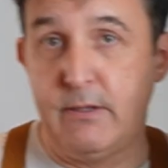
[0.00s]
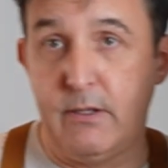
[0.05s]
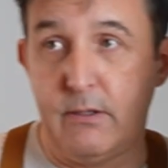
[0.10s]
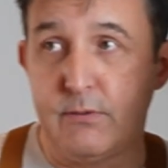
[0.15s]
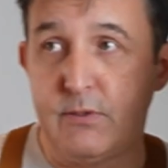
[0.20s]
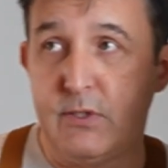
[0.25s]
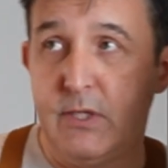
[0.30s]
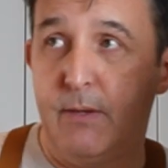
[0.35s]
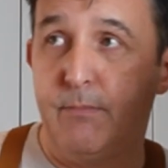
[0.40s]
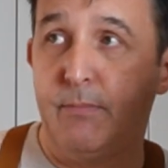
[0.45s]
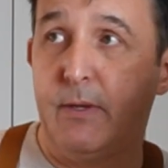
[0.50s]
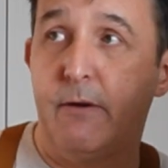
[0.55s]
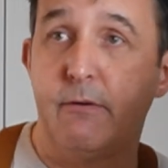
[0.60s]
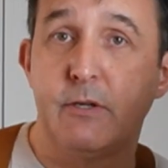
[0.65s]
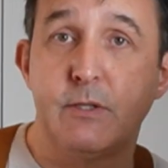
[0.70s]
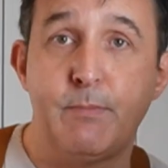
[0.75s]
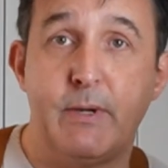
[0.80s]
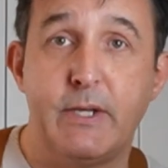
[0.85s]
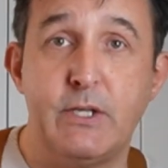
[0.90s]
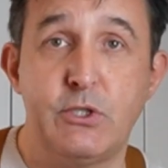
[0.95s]
little tip there
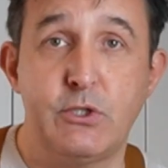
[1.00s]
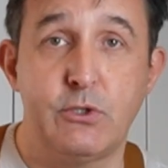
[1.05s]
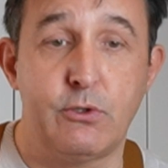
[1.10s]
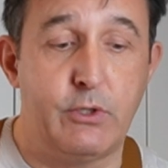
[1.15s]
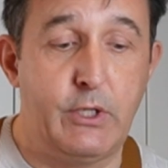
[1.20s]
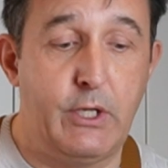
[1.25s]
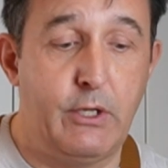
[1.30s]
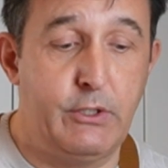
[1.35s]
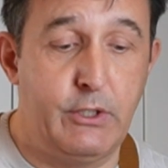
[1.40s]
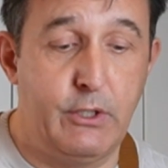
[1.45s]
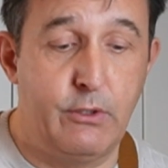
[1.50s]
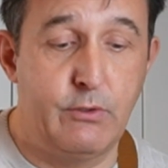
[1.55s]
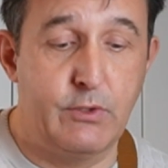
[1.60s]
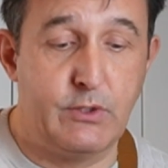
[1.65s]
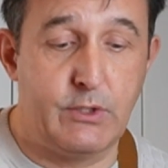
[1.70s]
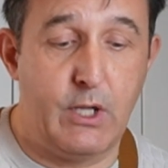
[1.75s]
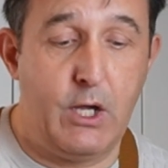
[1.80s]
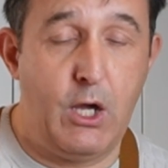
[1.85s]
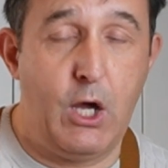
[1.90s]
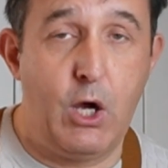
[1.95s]
is make sure you use
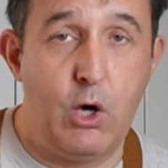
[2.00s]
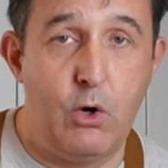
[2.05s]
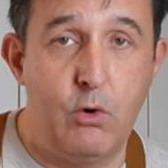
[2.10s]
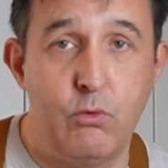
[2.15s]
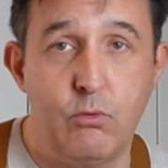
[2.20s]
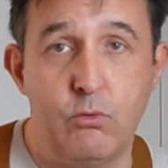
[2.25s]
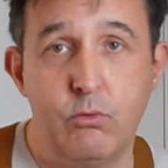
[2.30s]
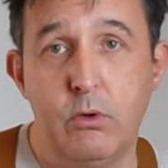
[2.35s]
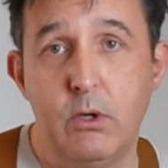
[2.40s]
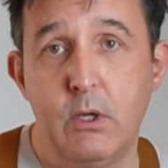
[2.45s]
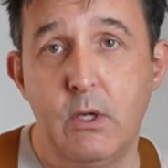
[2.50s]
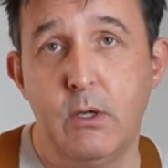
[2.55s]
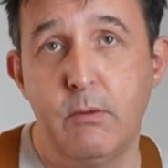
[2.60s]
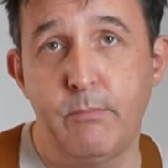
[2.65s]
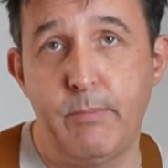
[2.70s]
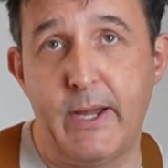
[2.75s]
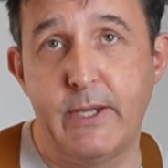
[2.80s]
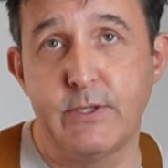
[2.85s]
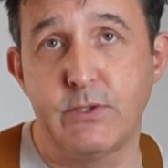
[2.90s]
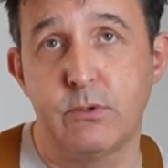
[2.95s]
the whole
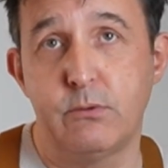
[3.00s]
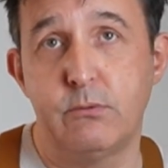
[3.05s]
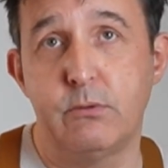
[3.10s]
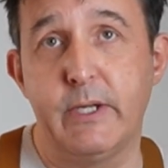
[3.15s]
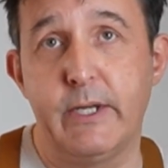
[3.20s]
basil,